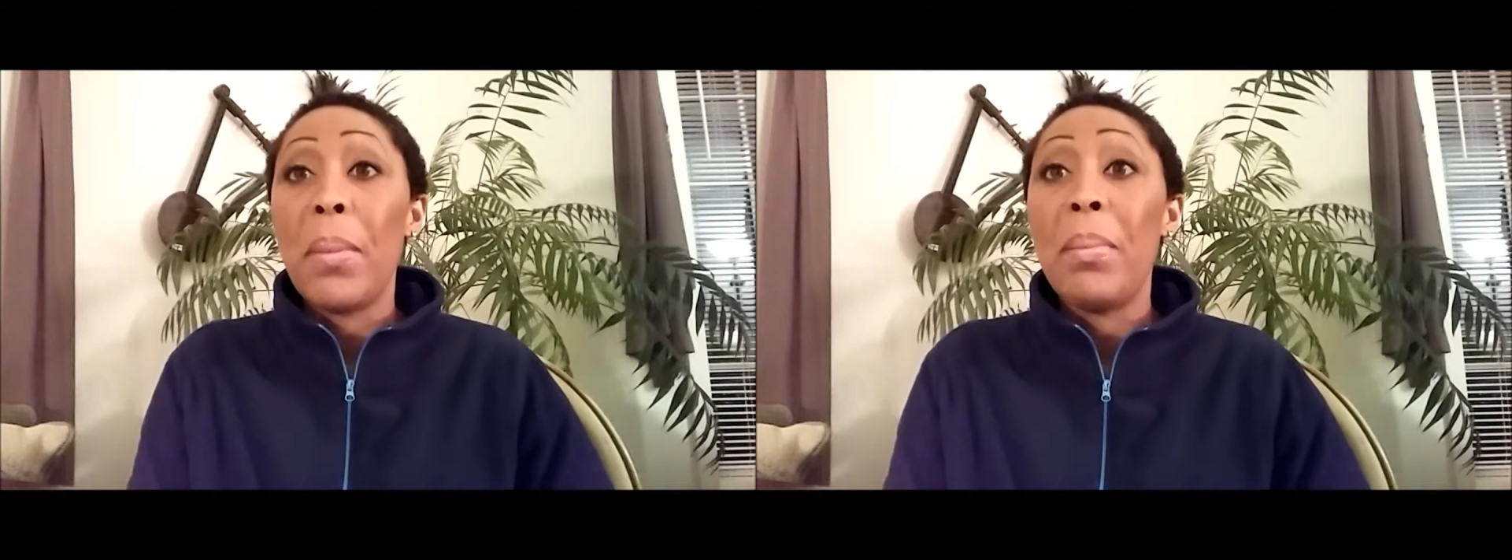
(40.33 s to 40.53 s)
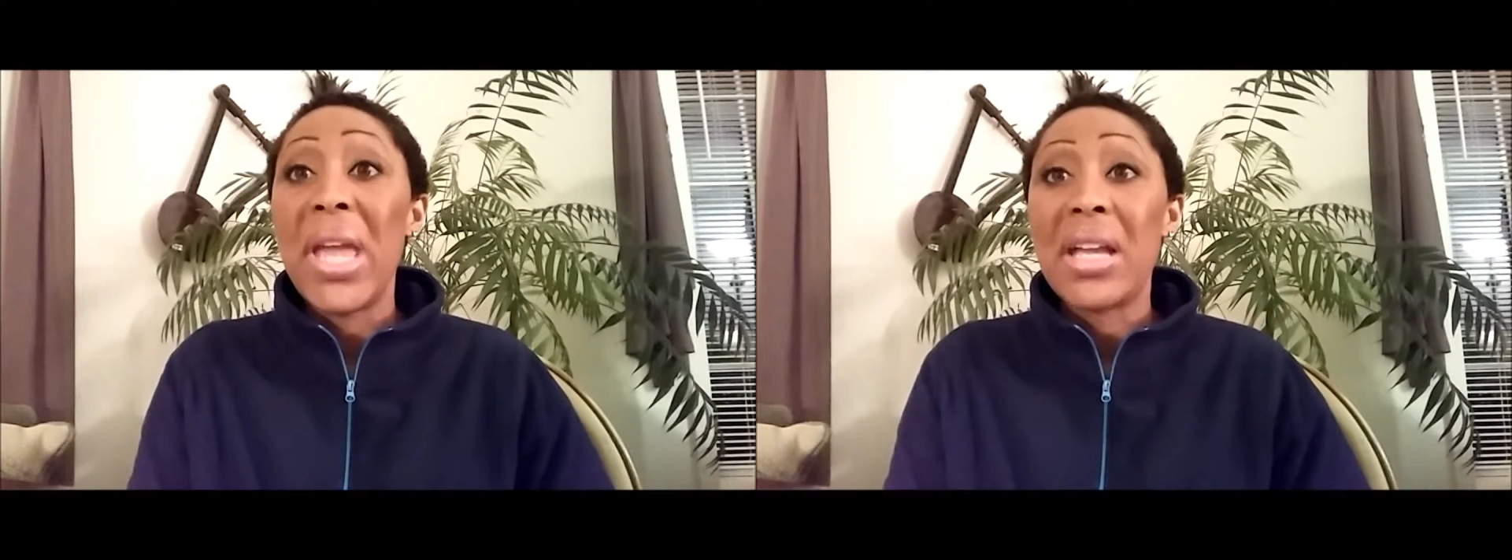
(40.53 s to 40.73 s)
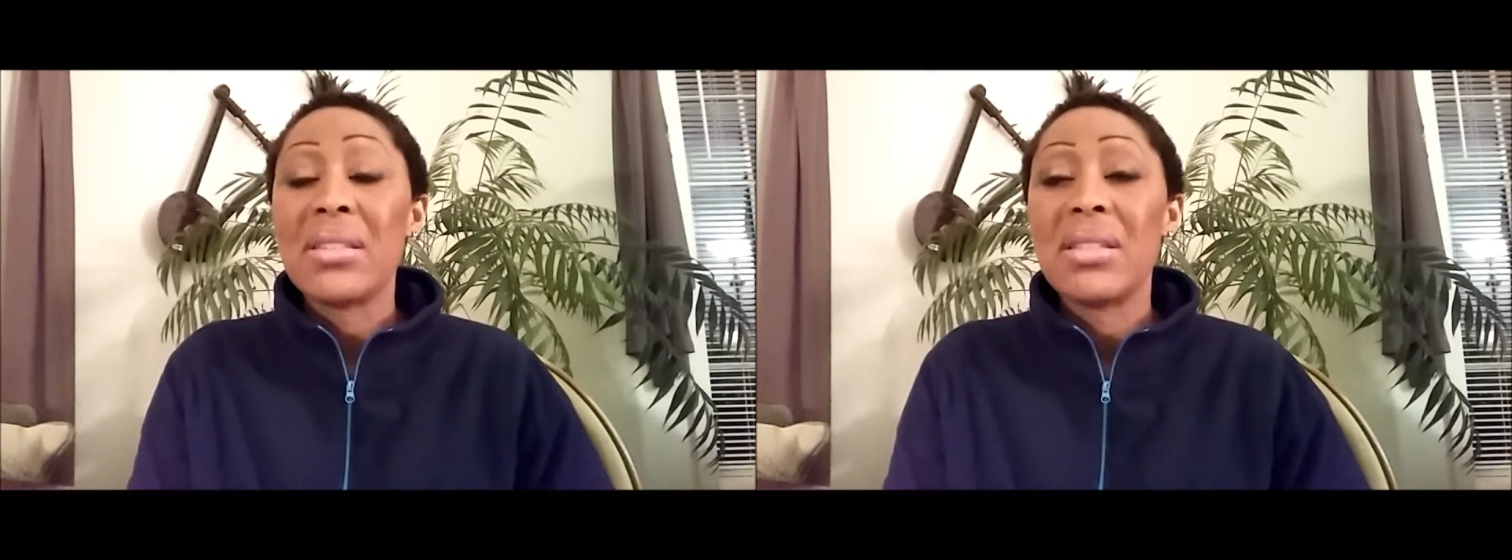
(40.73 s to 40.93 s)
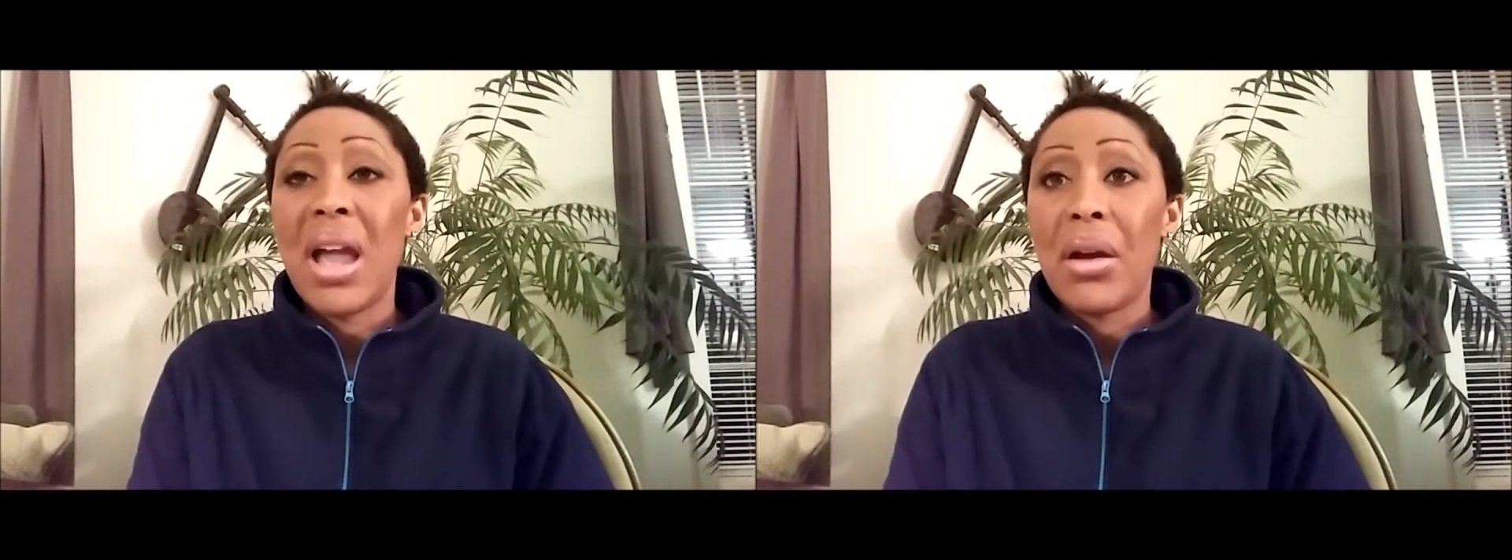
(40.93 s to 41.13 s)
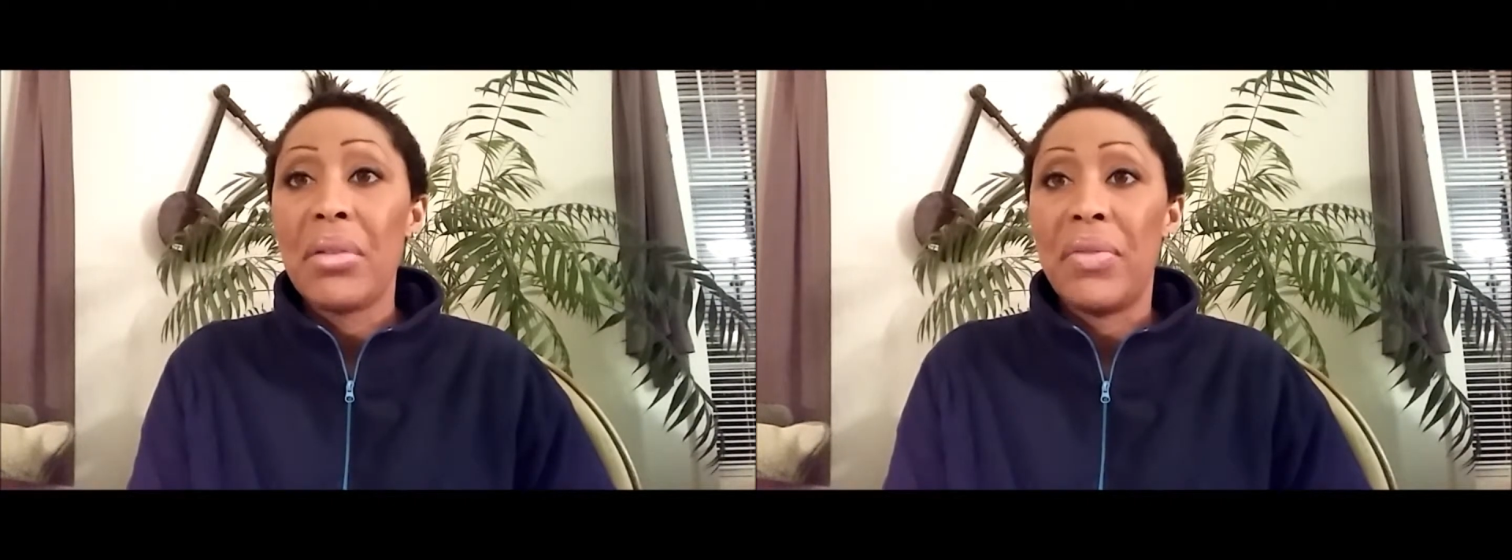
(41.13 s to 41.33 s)
make a
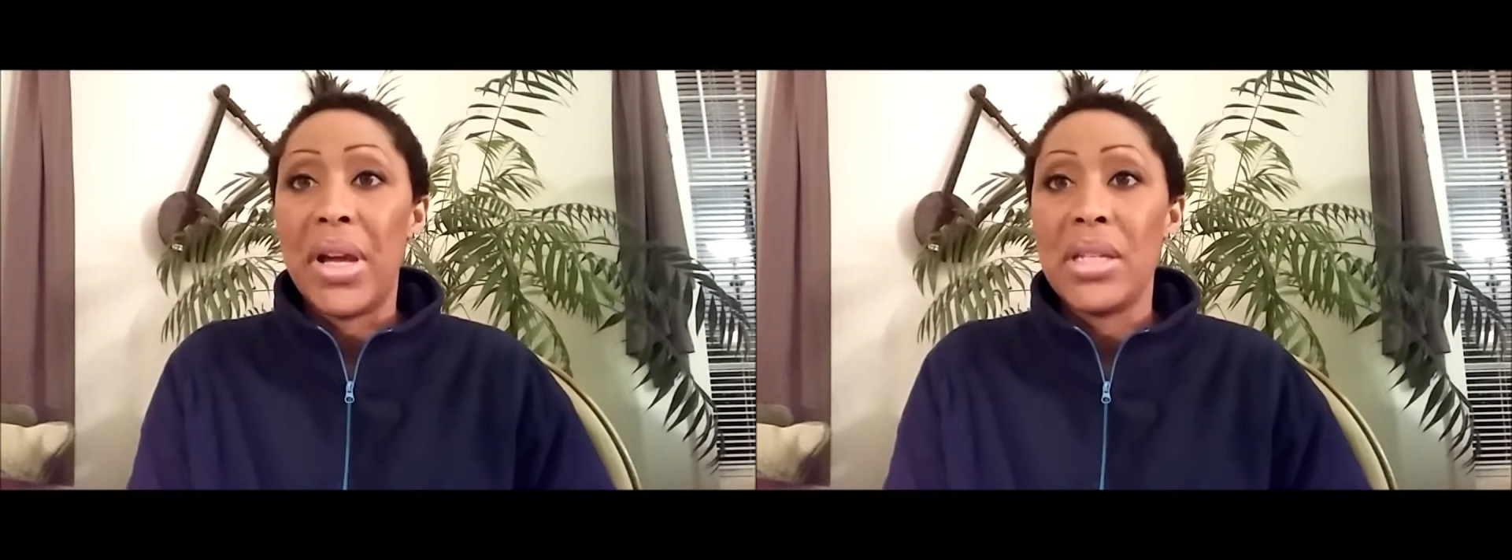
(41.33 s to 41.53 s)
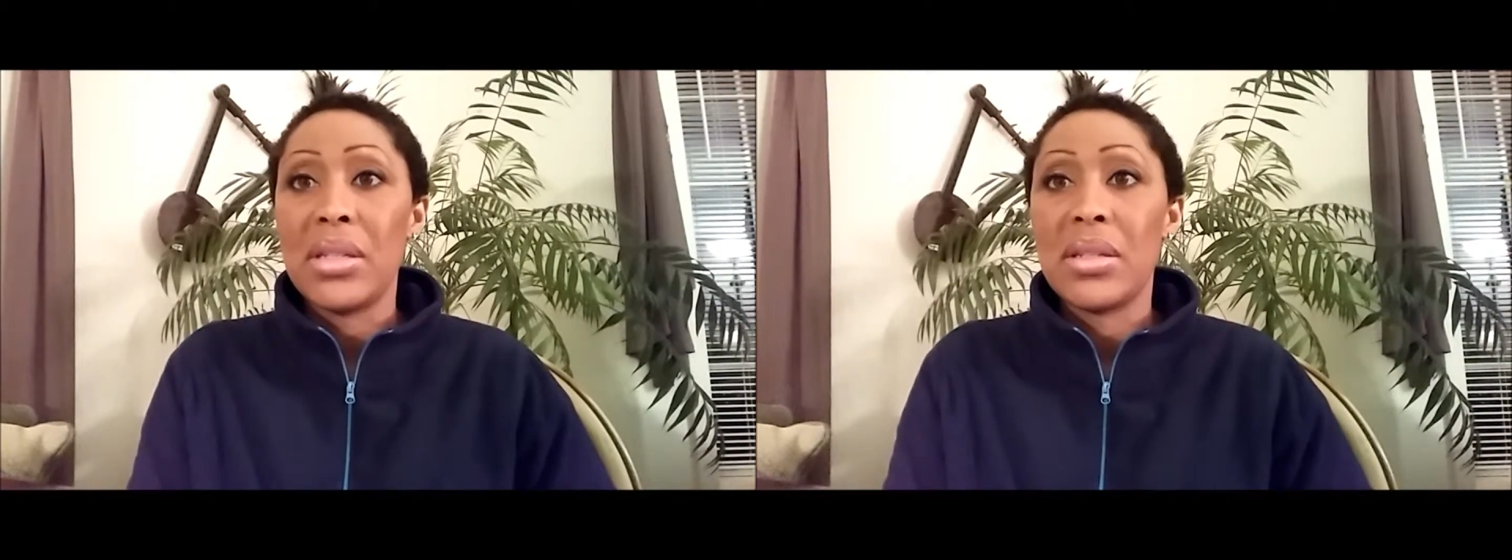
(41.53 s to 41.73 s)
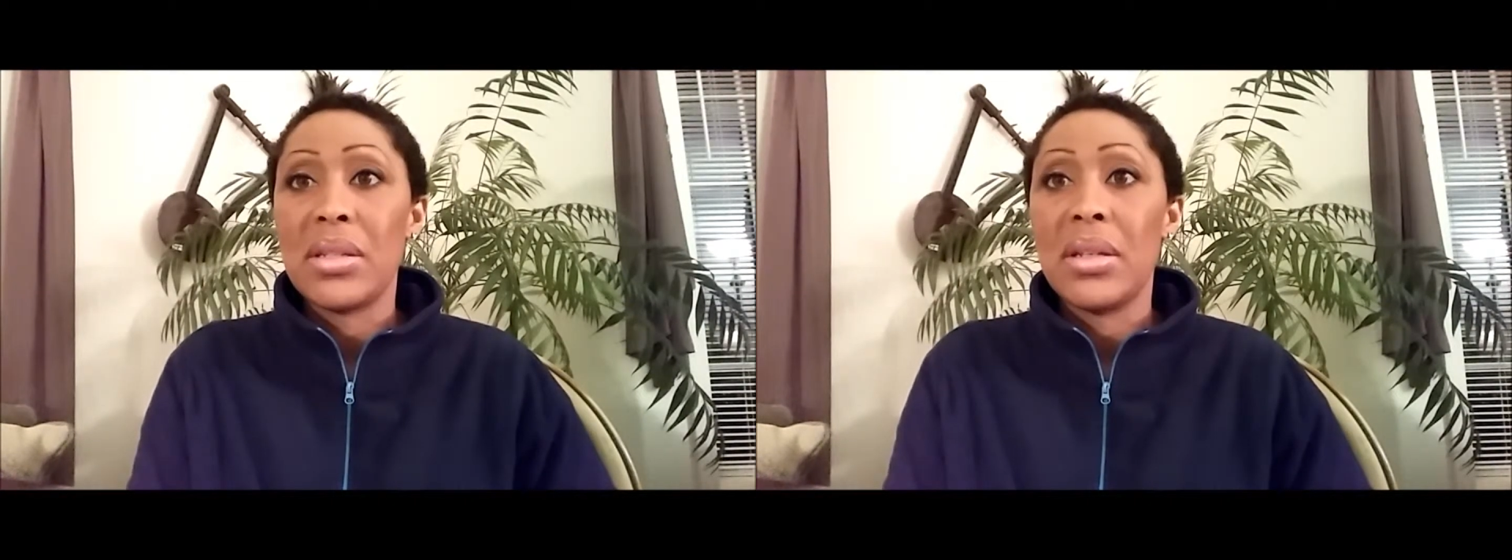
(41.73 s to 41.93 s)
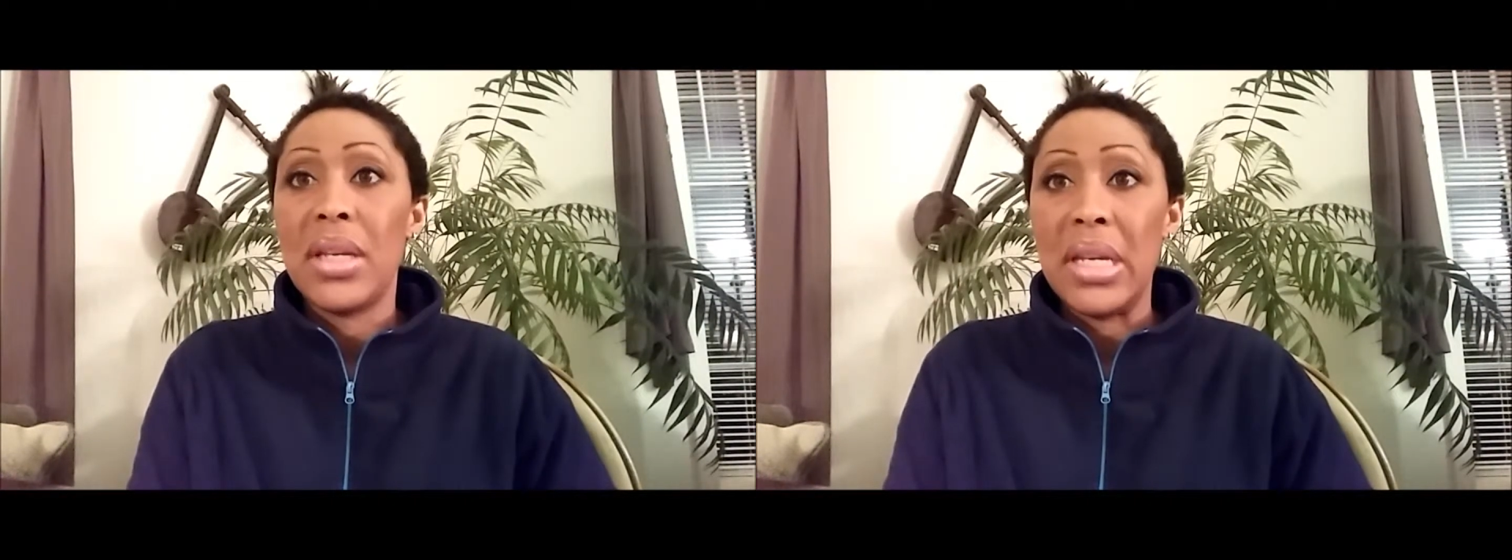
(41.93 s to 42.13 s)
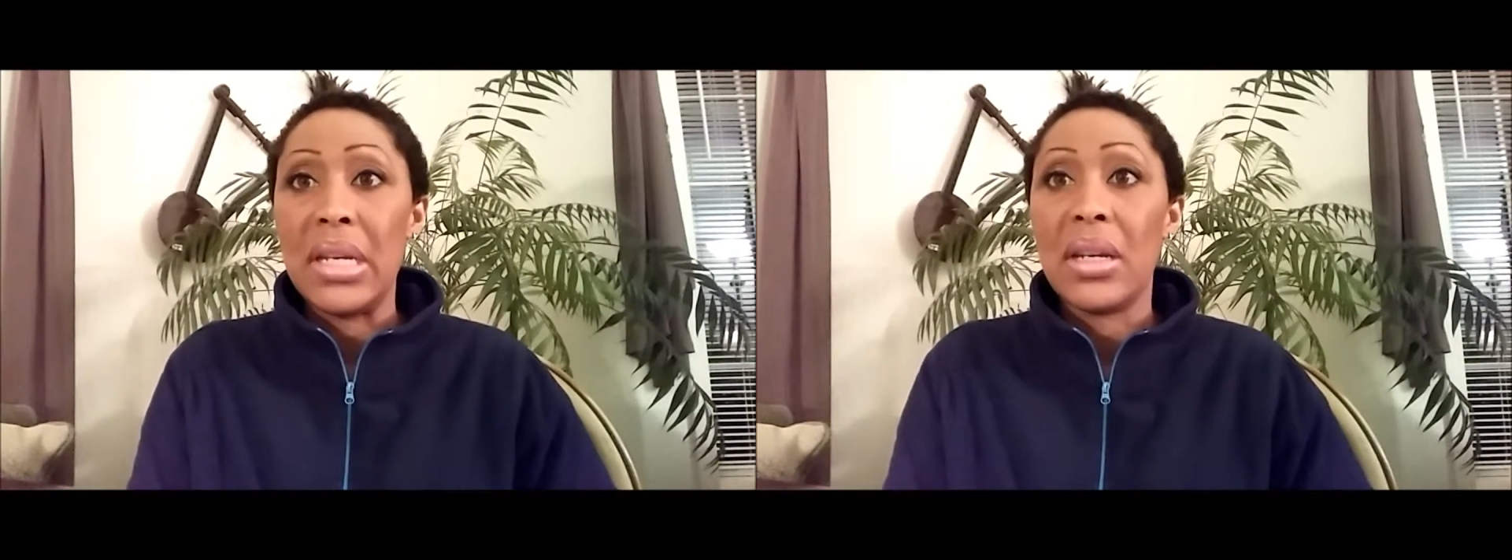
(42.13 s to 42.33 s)
sacrifice
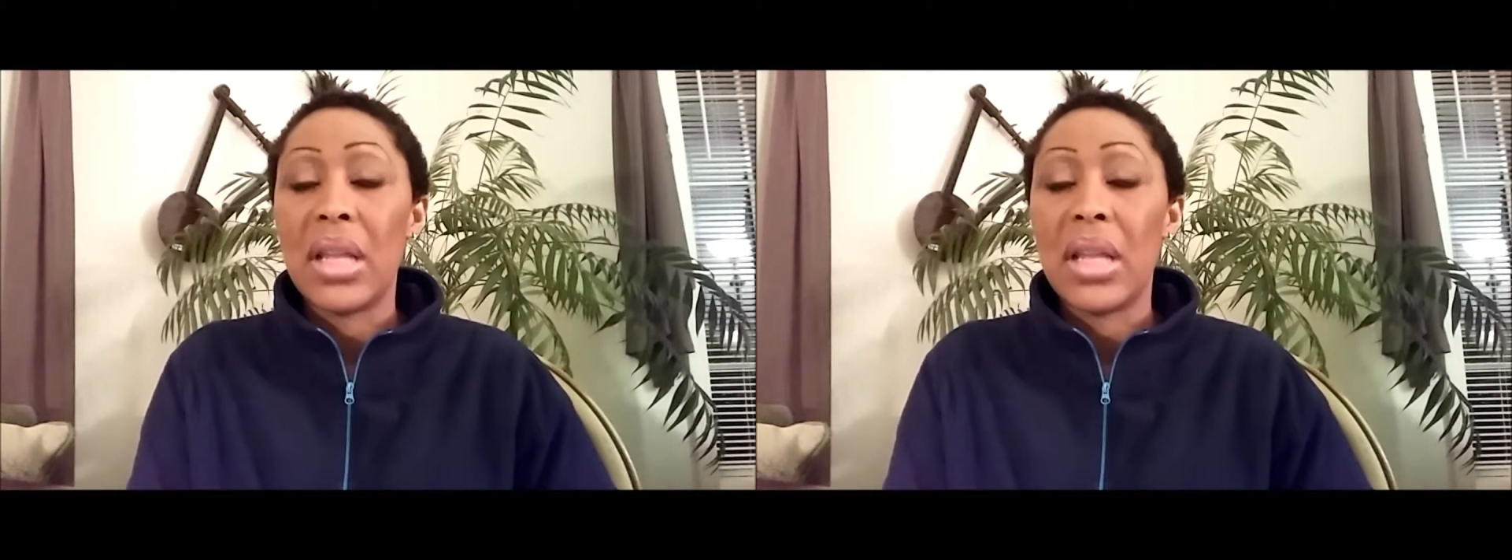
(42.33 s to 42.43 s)
in?